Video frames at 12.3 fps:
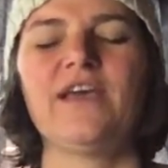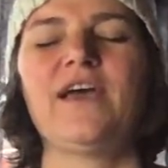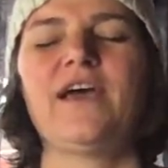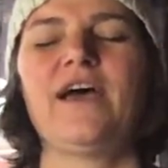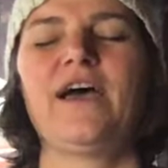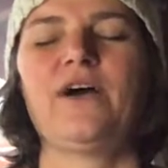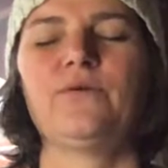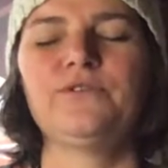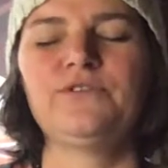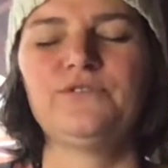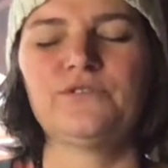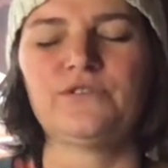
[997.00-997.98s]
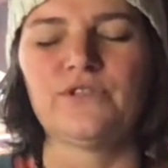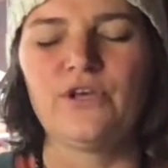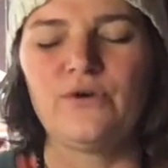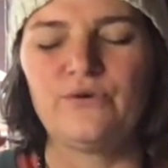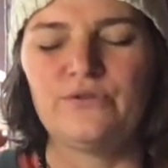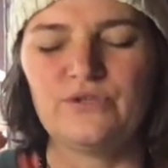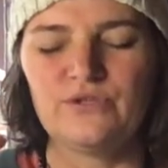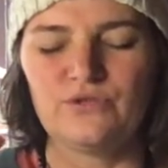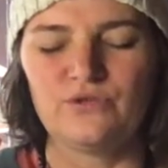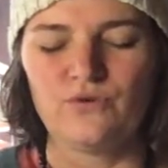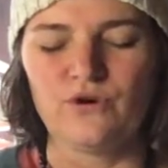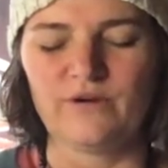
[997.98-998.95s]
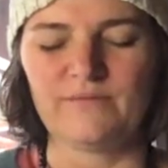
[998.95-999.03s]
How would you slow the
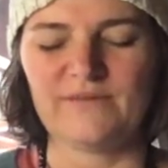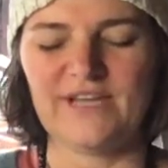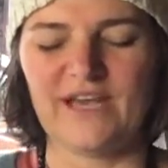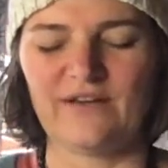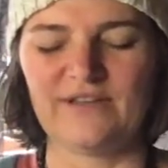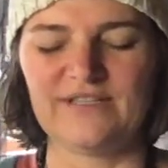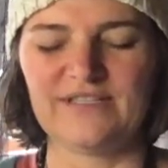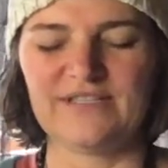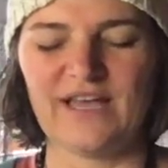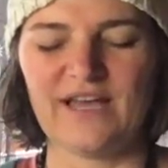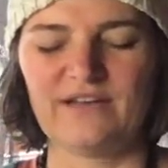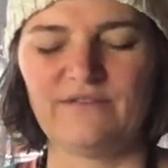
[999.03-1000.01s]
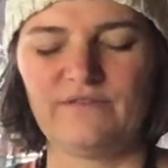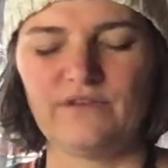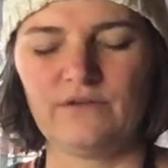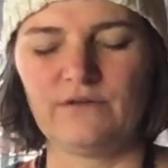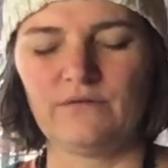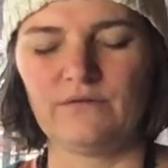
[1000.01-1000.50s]
storm down inside of you?